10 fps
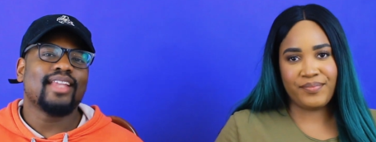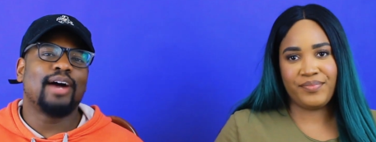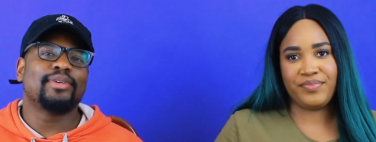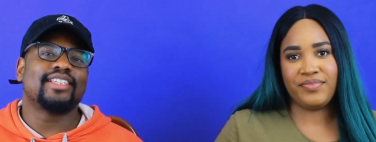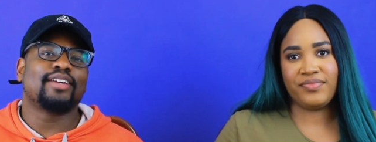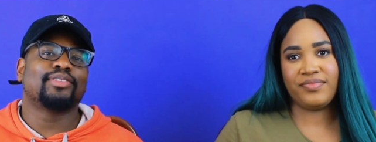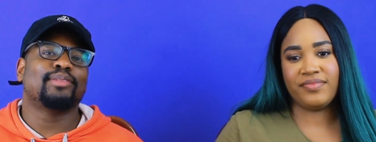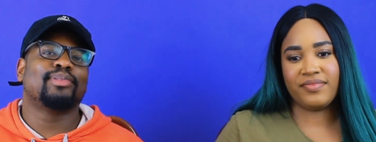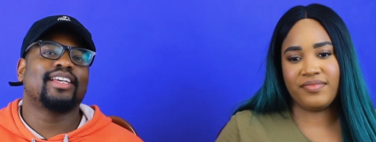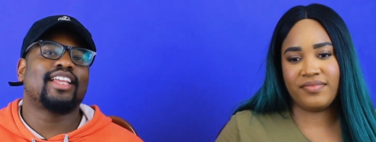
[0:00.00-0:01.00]
Speaker 1: I would
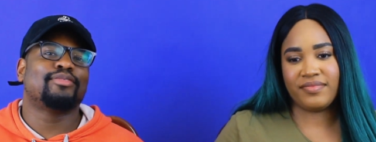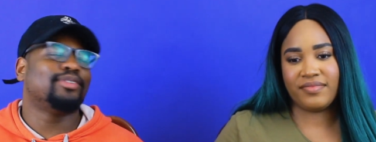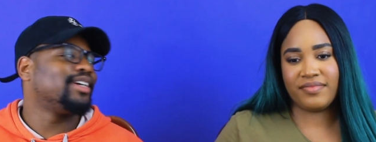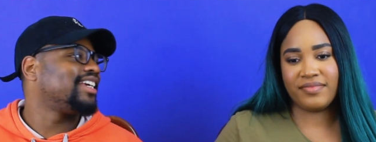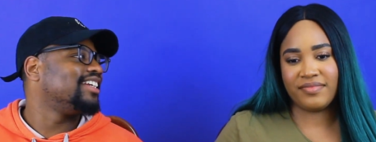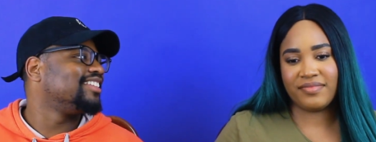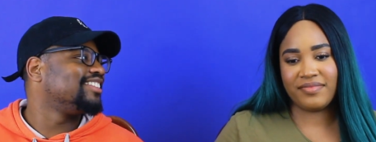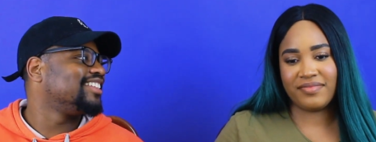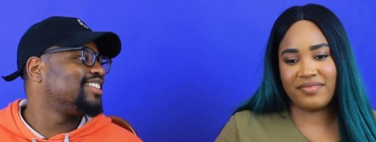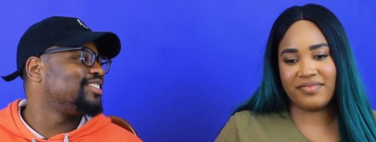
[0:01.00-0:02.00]
definitely play that for a kid.
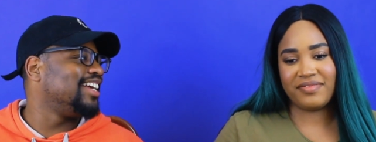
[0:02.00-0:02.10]
Just